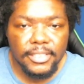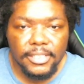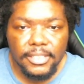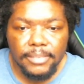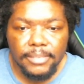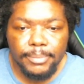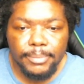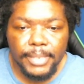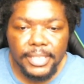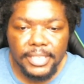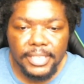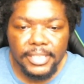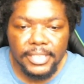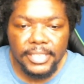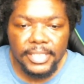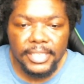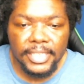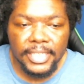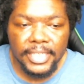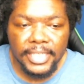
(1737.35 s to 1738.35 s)
species,
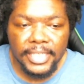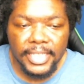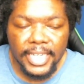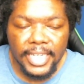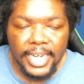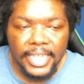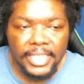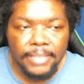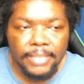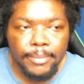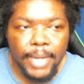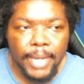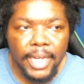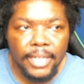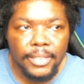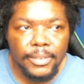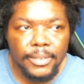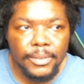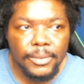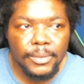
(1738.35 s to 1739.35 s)
and
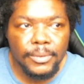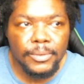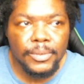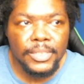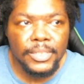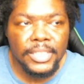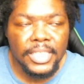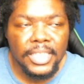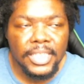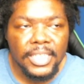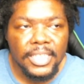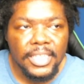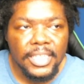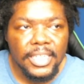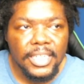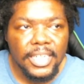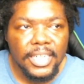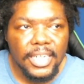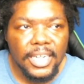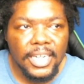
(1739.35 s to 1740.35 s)
anybody who's
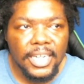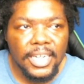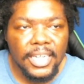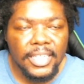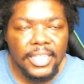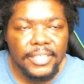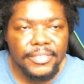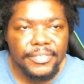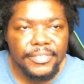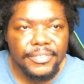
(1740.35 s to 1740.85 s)
the